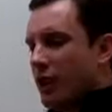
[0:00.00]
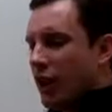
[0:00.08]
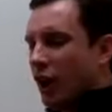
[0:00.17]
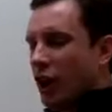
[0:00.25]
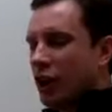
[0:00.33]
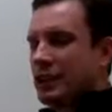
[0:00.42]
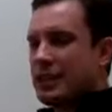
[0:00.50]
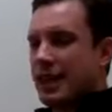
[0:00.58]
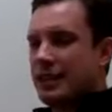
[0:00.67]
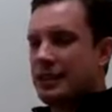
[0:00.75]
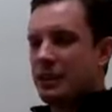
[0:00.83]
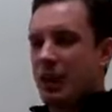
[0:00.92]

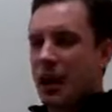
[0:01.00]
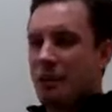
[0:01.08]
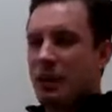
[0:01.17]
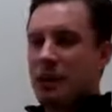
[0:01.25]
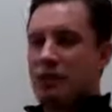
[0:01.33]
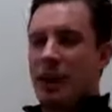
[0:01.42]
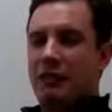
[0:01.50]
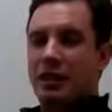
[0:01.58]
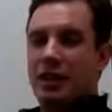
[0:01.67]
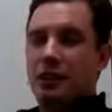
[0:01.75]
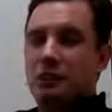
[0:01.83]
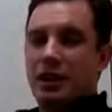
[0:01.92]
architecting how my traffic
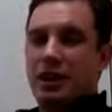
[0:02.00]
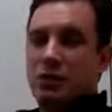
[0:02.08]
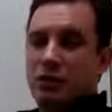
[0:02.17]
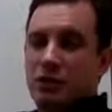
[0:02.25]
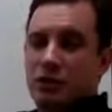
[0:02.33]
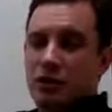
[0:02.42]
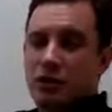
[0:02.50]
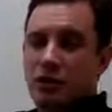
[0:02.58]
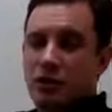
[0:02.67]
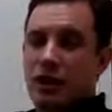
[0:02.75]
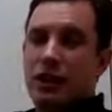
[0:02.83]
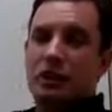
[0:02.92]
goes into a server
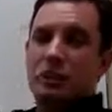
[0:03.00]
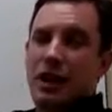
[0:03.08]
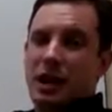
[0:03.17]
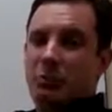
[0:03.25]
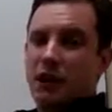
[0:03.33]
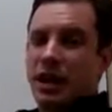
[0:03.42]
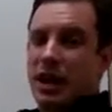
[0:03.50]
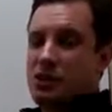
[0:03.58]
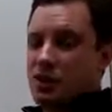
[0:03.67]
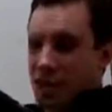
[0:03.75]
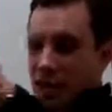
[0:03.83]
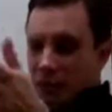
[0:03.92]
and into an application,
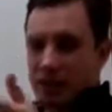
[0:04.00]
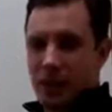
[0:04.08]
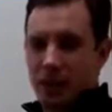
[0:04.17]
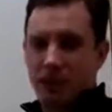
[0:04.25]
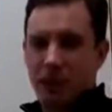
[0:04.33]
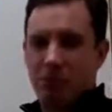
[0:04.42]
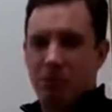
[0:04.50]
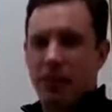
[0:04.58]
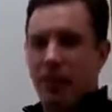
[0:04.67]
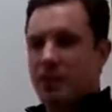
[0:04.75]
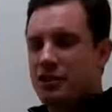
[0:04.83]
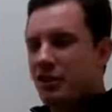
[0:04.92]
it comes out of an
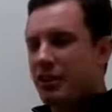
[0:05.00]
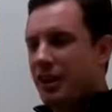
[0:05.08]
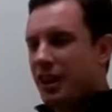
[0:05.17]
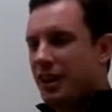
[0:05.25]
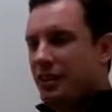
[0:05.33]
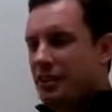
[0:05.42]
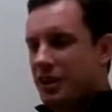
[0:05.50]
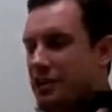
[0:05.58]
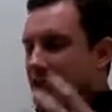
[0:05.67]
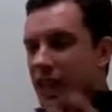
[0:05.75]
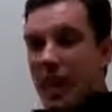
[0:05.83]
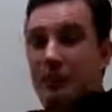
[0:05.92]
application, such
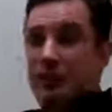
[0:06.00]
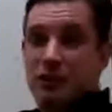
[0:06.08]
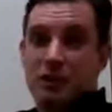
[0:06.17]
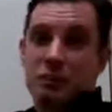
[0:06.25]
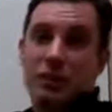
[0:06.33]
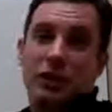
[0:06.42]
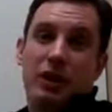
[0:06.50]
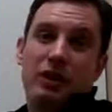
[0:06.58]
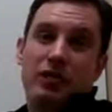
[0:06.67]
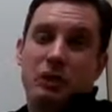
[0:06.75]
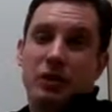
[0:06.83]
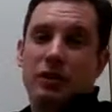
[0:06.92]
that I have visibility
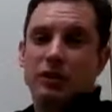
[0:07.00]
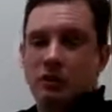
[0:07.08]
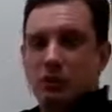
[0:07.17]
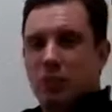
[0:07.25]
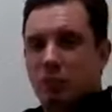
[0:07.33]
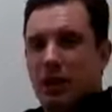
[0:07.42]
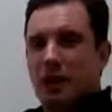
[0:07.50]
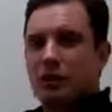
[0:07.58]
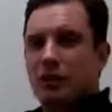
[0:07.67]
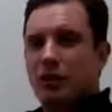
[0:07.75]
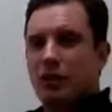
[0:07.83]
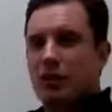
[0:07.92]
for it to apply
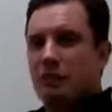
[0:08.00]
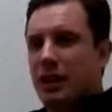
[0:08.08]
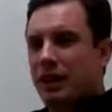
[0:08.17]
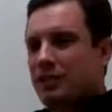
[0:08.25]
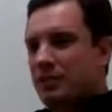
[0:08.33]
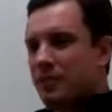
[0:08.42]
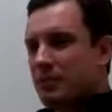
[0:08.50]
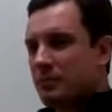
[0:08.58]
security policies.